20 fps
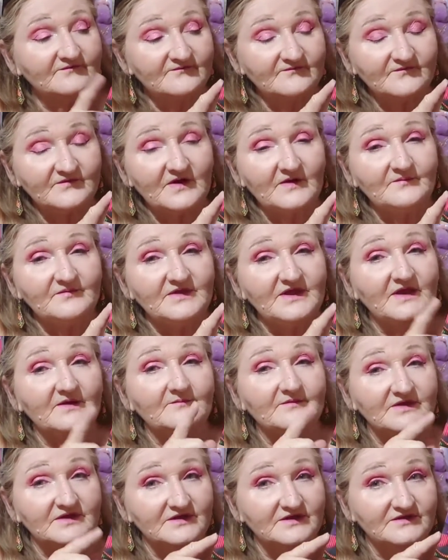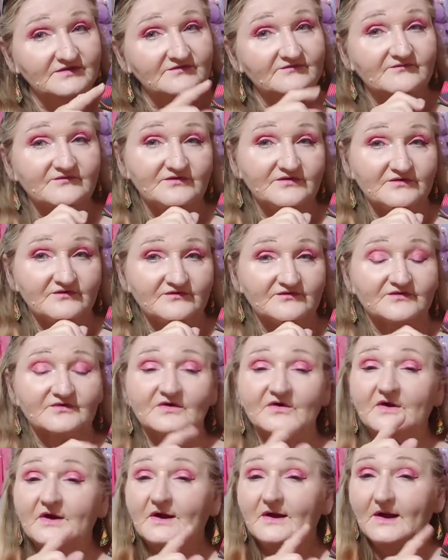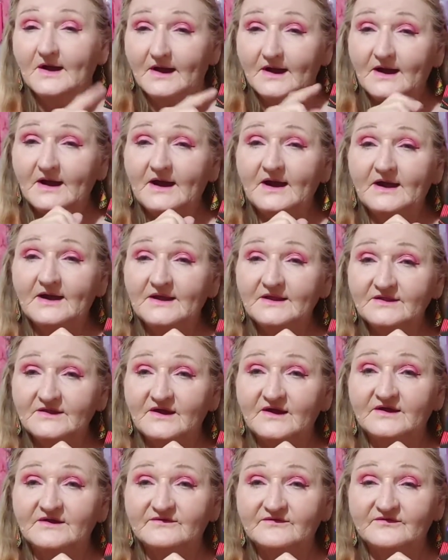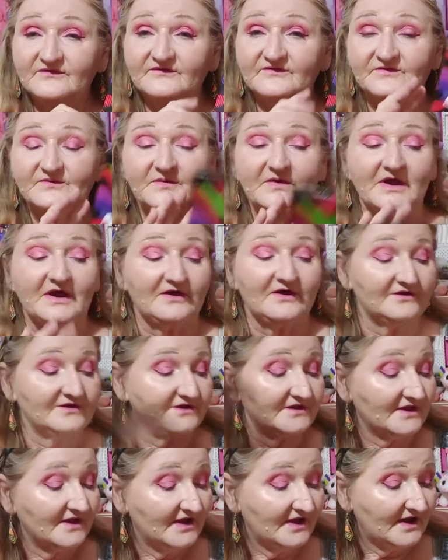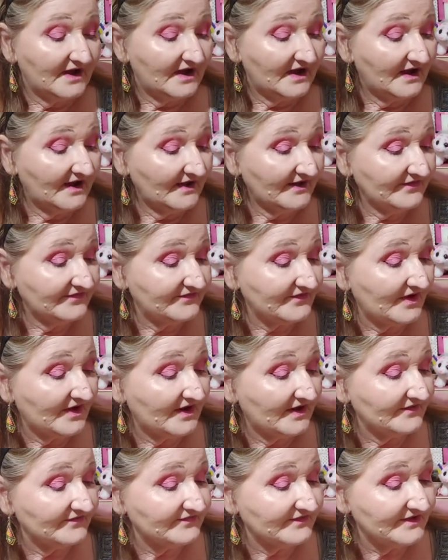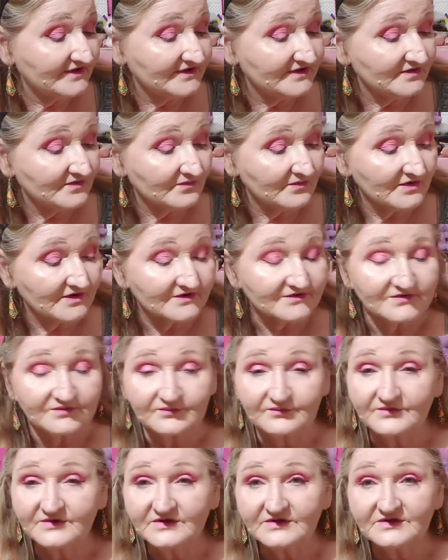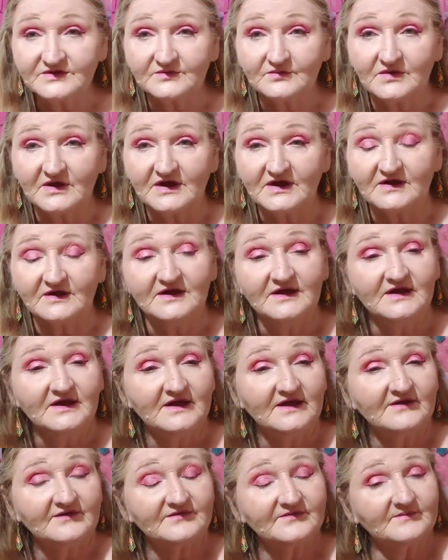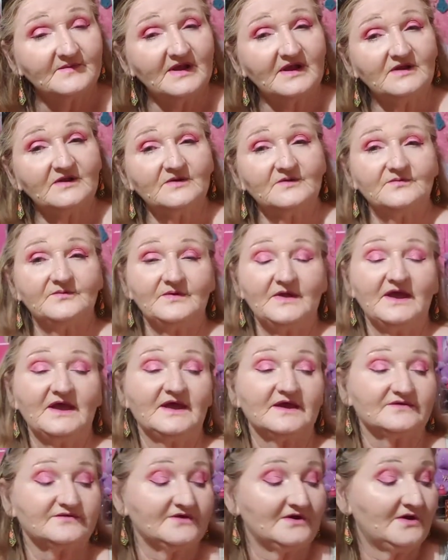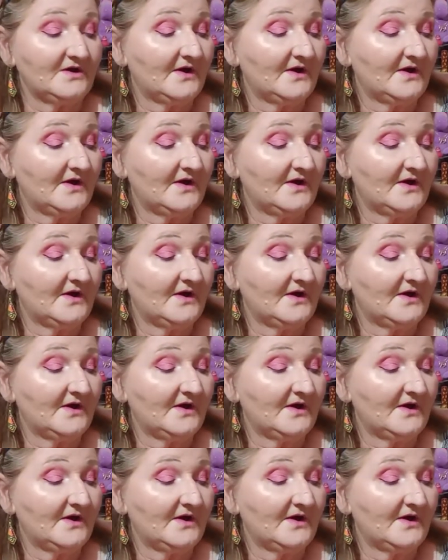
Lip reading: from them in the future. I liked this palette. I thought that it worked really well. As a matter of fact,